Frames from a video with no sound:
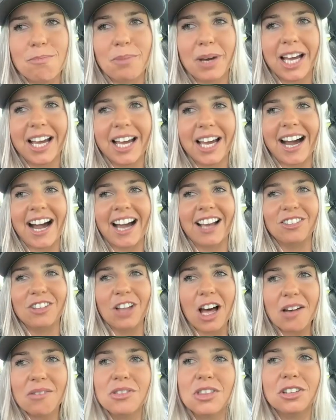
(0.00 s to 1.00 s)
but I
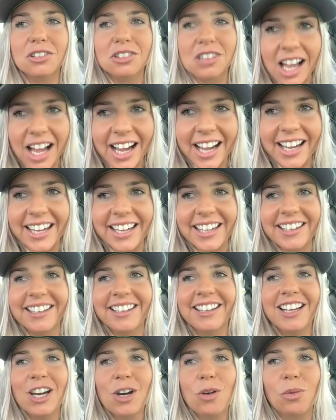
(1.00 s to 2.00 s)
love the line
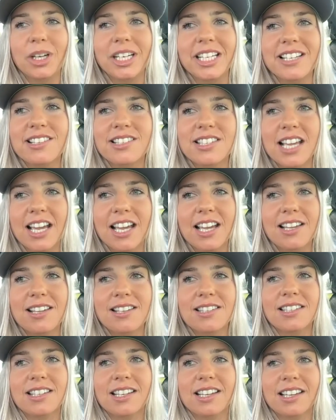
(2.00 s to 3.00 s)
when he
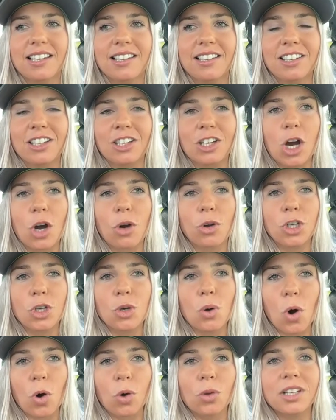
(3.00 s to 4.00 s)
says, you know,
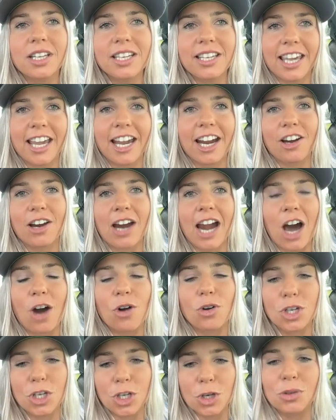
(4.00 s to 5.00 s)
you only care
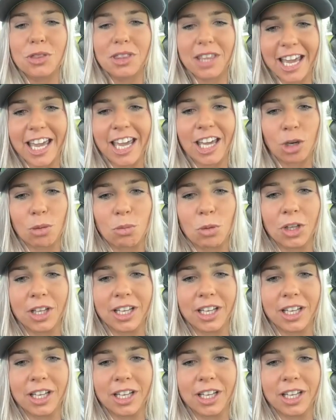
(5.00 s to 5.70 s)
how cute the animal